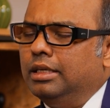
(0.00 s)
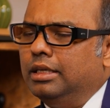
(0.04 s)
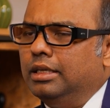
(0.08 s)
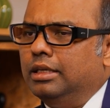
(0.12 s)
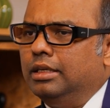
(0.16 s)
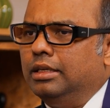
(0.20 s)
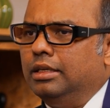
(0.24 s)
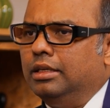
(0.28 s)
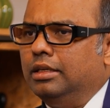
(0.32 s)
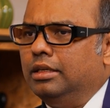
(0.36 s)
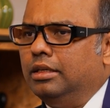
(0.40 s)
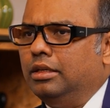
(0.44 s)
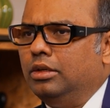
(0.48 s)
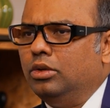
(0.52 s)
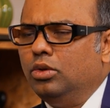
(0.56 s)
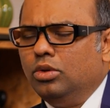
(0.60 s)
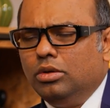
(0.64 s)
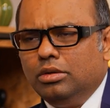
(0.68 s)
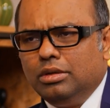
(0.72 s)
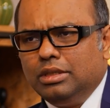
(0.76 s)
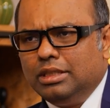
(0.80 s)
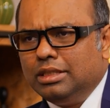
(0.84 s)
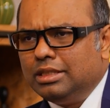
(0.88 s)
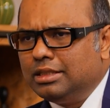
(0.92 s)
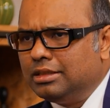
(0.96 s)

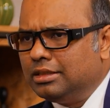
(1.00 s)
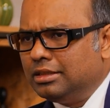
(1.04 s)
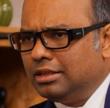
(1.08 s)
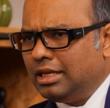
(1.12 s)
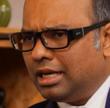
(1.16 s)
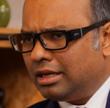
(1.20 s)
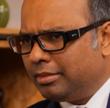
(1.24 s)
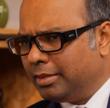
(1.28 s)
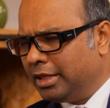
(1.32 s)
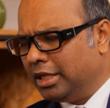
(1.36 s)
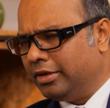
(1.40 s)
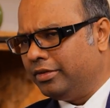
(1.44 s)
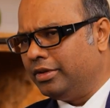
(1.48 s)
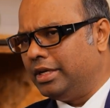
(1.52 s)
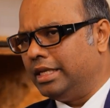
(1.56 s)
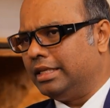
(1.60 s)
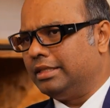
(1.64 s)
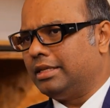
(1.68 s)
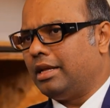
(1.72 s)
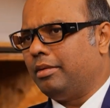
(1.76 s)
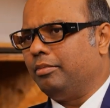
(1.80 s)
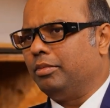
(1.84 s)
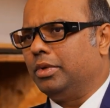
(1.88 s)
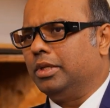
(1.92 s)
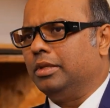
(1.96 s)
Let me give you an
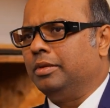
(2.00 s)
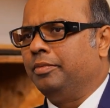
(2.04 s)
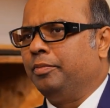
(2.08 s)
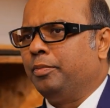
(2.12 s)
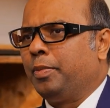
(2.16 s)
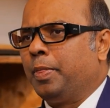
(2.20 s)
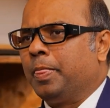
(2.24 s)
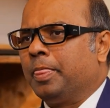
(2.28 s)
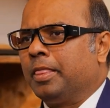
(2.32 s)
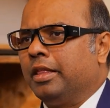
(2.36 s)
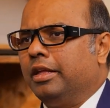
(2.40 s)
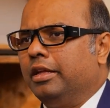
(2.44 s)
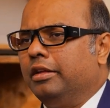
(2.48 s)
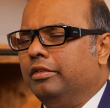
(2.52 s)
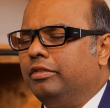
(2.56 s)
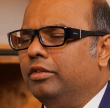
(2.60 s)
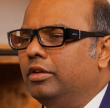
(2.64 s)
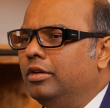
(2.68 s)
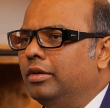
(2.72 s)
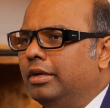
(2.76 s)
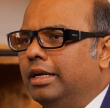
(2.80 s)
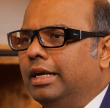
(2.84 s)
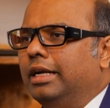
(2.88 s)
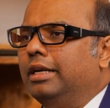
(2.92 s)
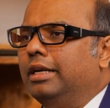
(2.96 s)
example. If you look